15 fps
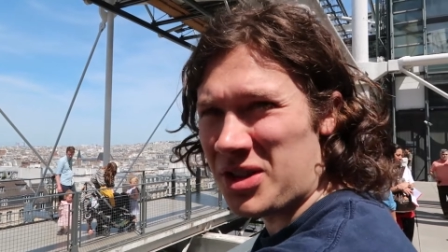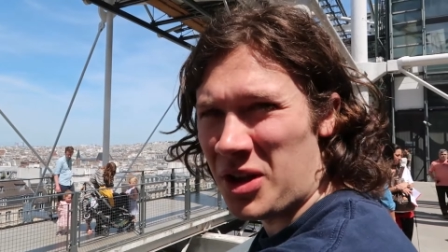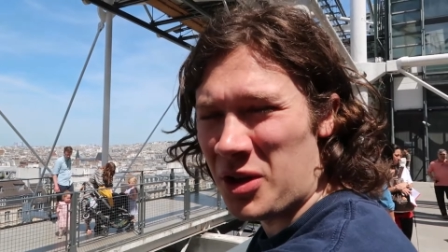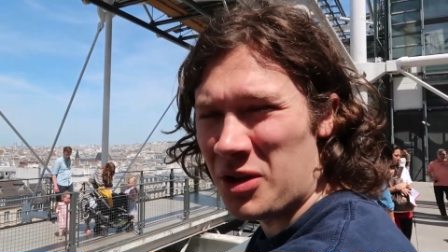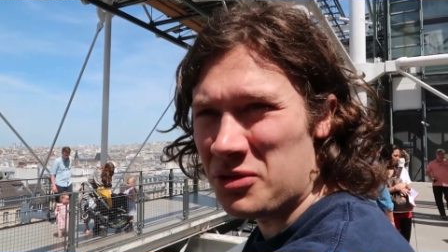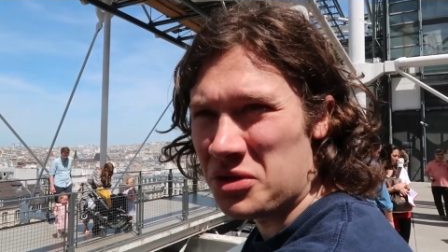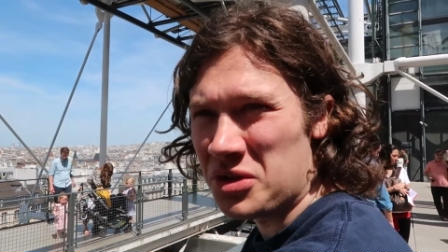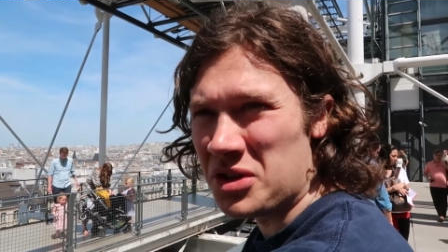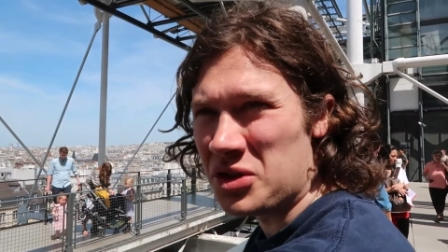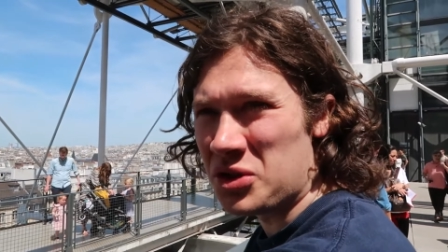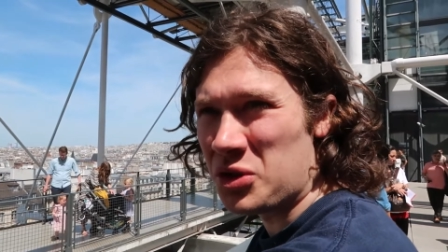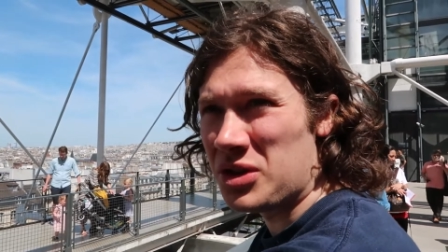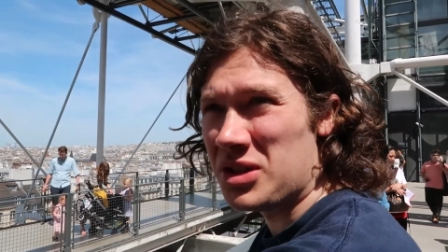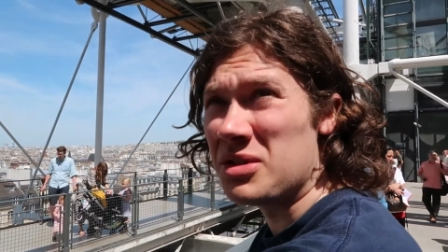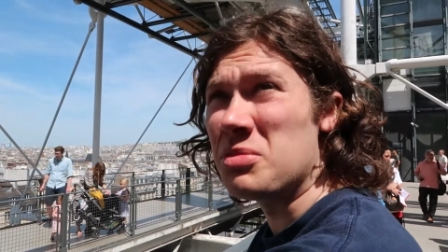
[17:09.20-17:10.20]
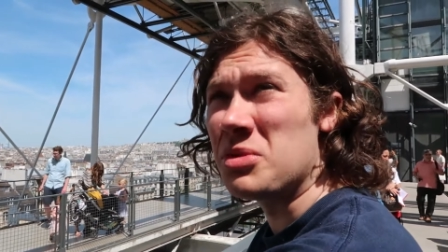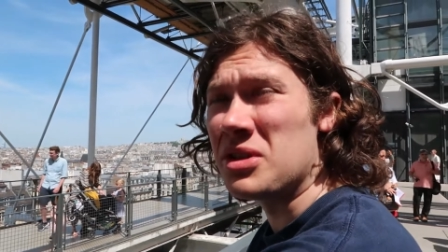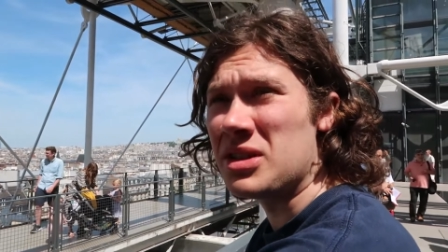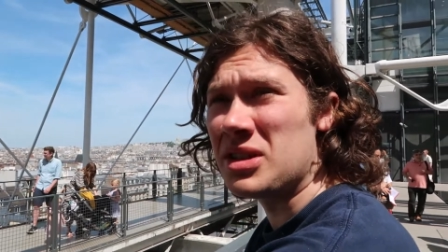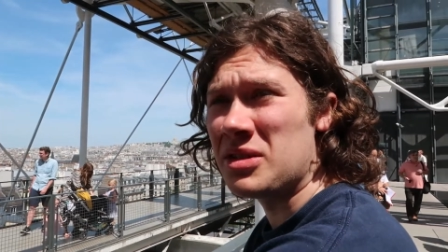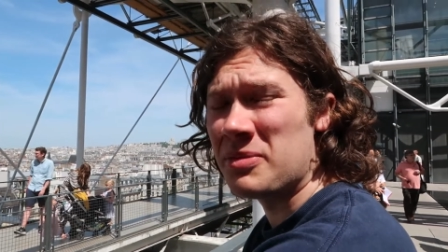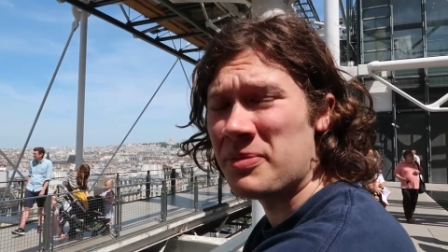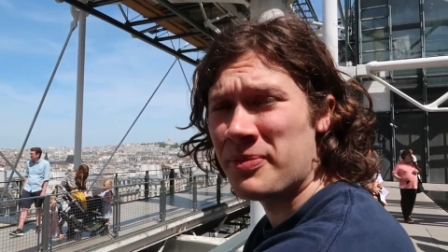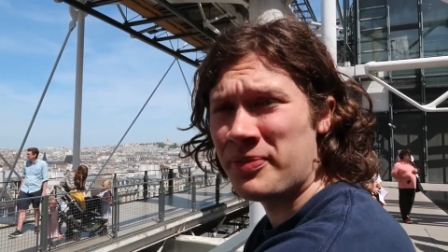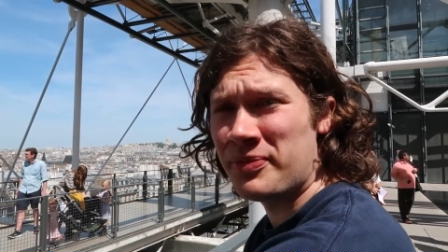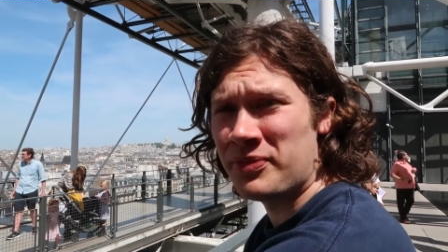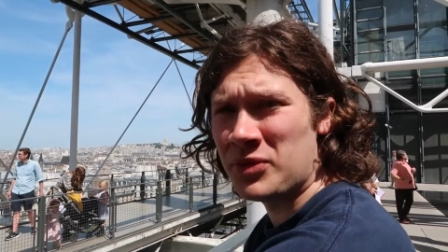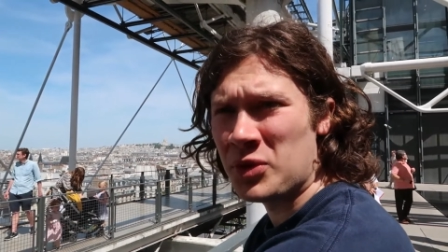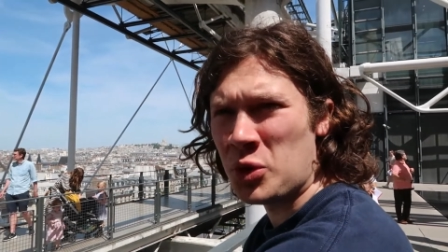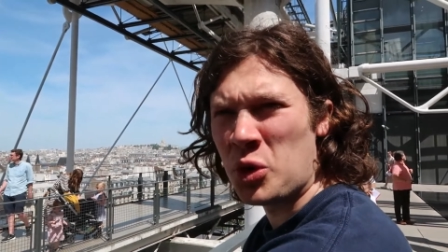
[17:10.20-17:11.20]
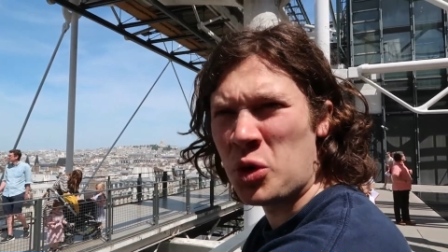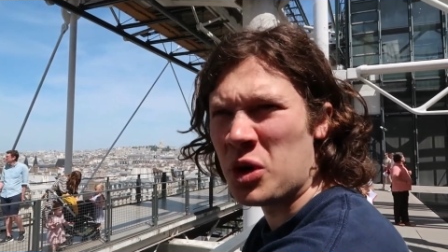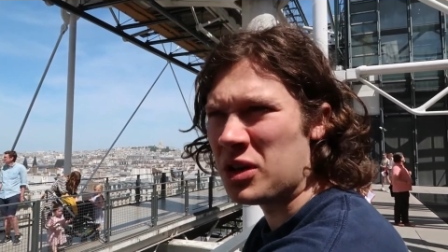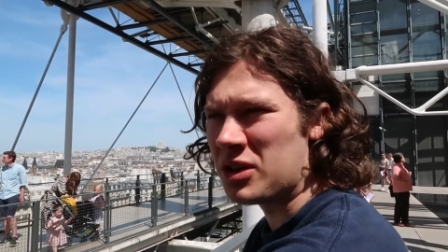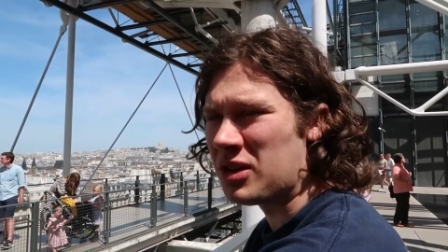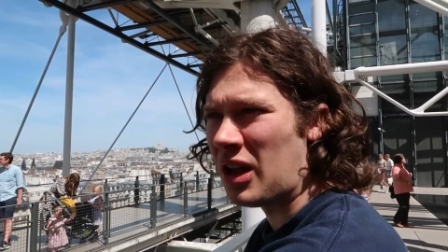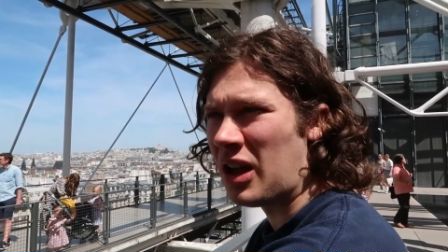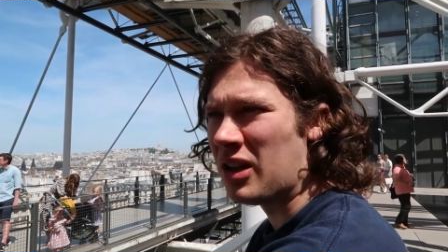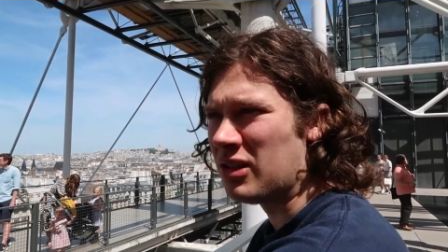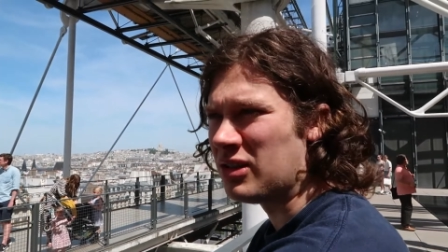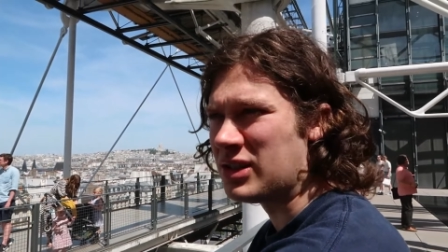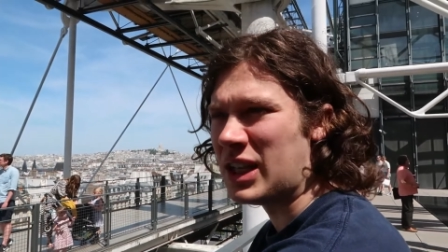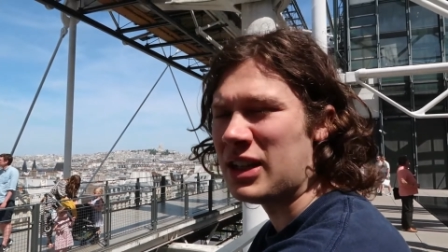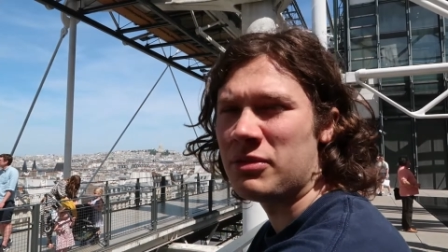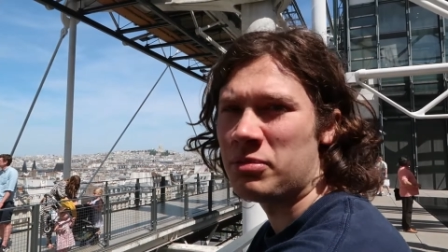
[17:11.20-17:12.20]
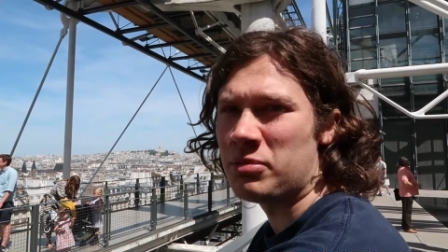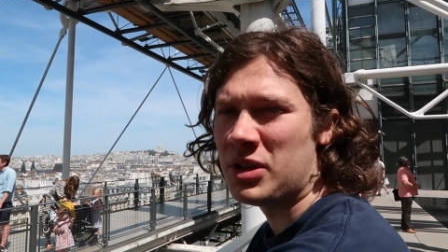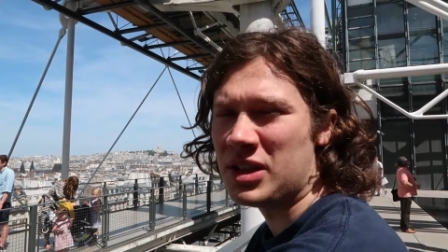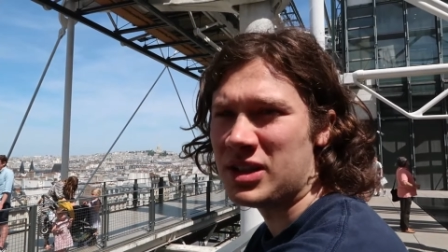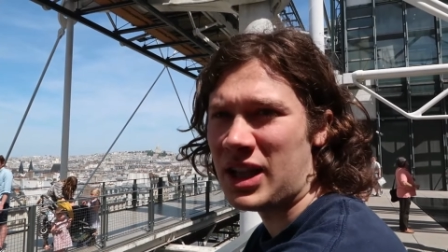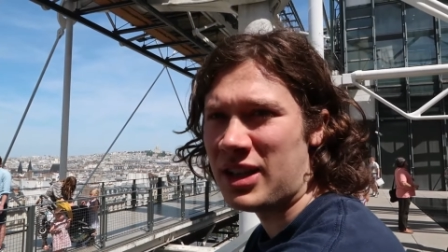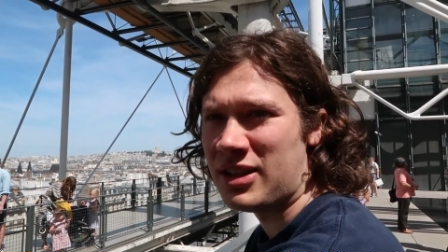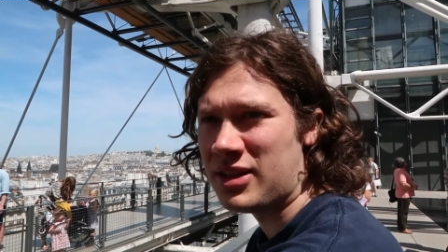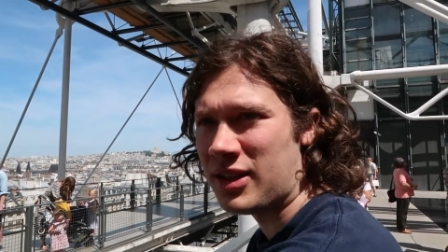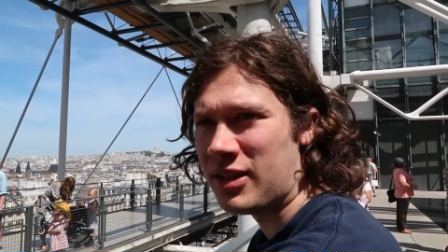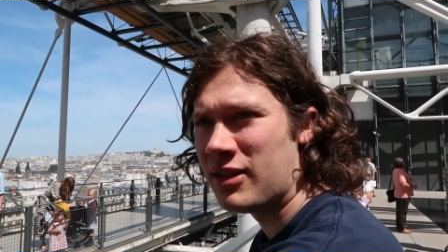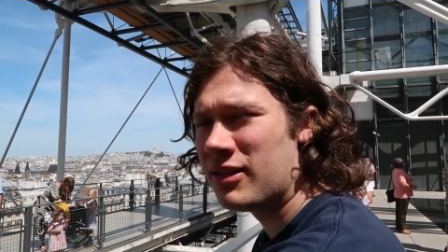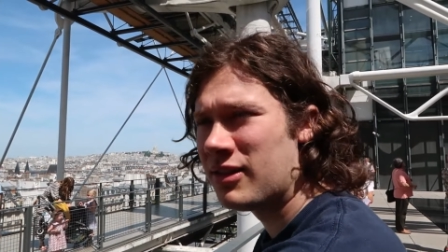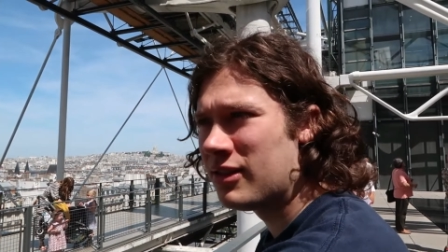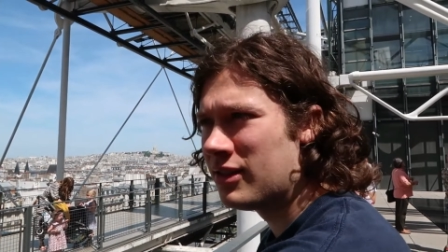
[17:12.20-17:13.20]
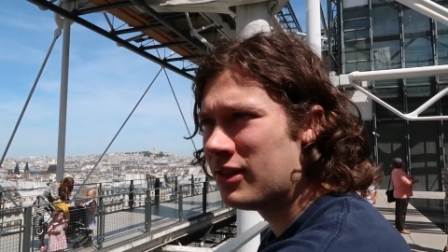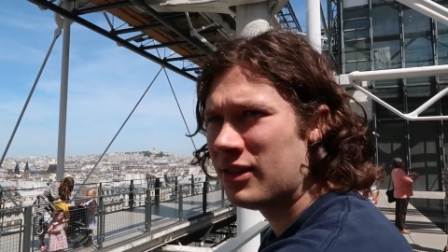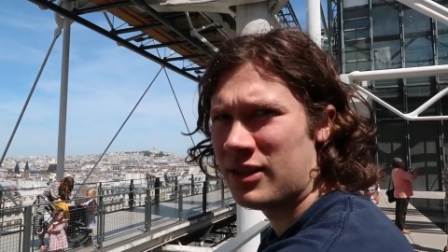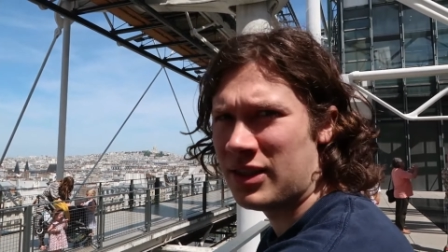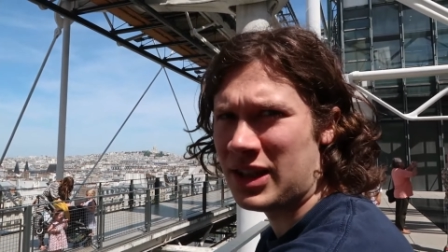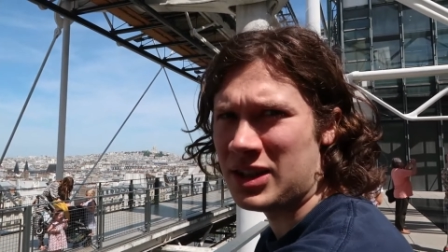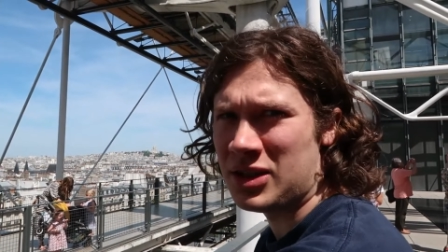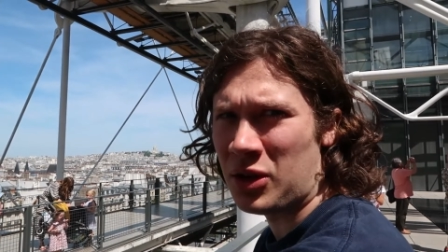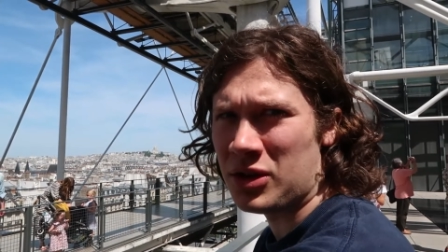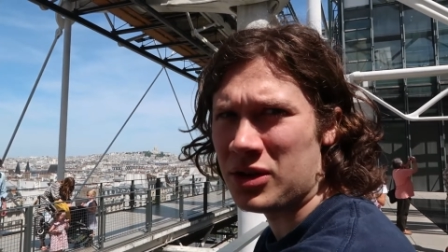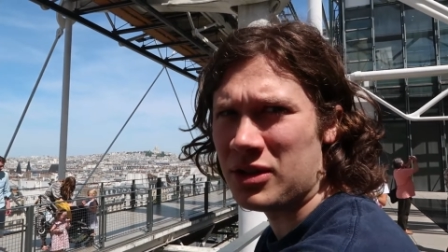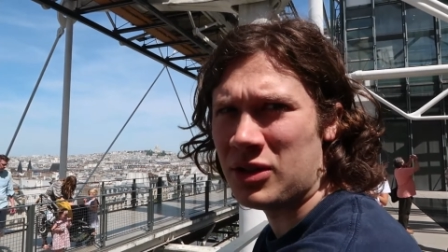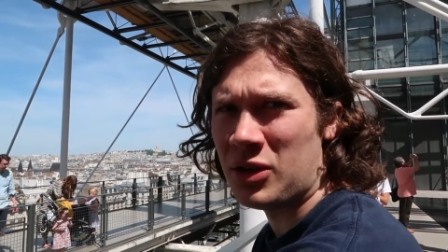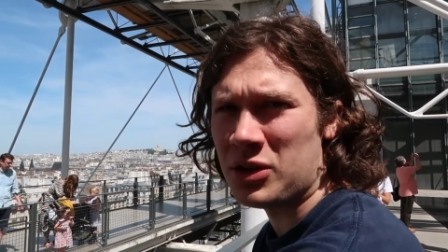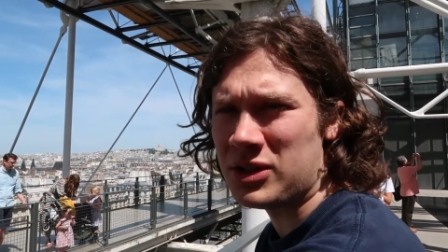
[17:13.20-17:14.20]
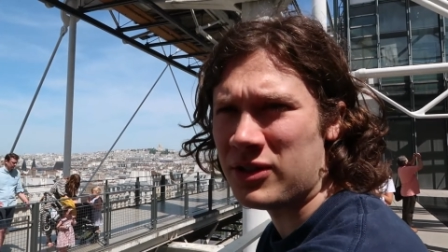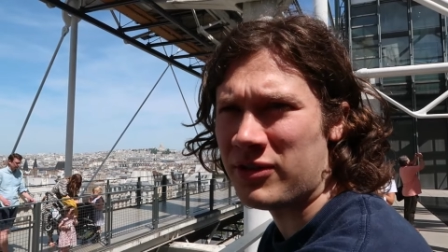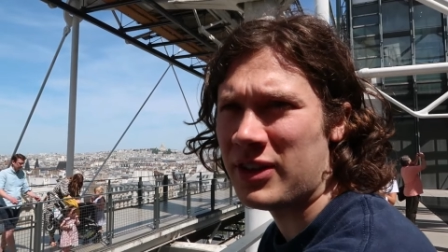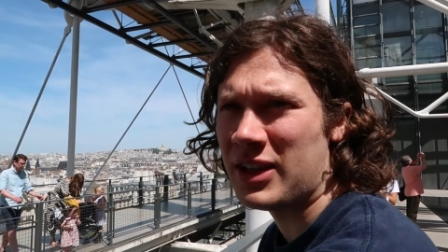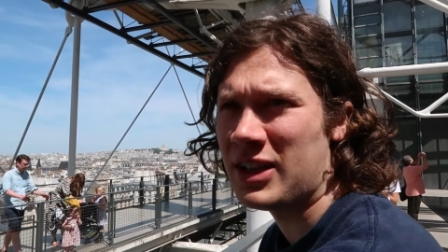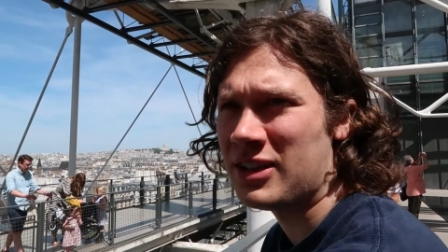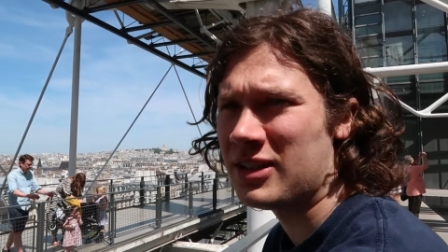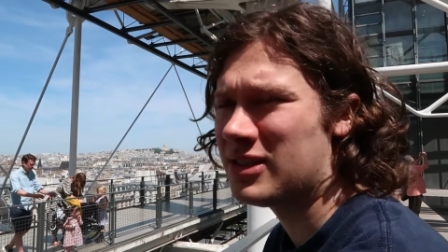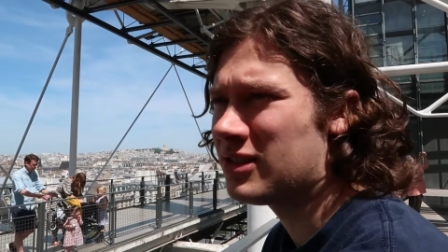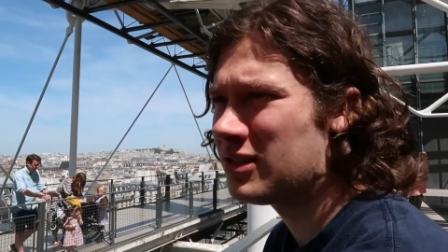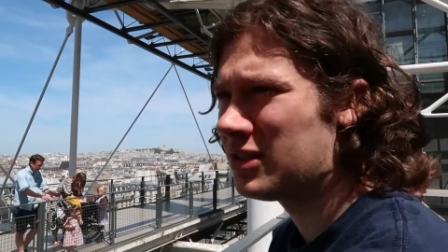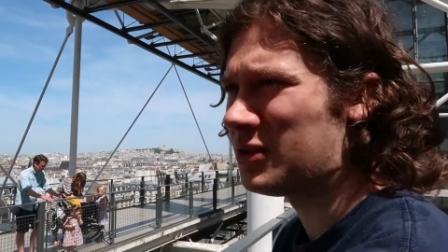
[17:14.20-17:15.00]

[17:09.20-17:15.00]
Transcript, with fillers: so. I've really enjoyed this museum. Mm. the centre. lots of things.